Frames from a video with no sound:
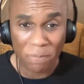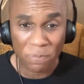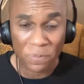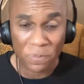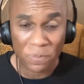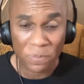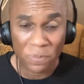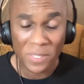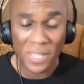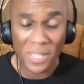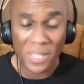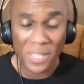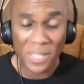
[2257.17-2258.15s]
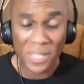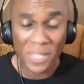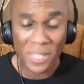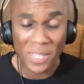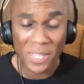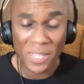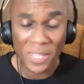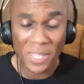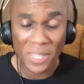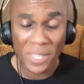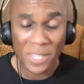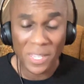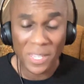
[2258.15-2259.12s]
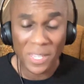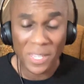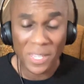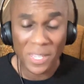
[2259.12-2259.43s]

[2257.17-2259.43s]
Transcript: that these things and showing and demonstrating how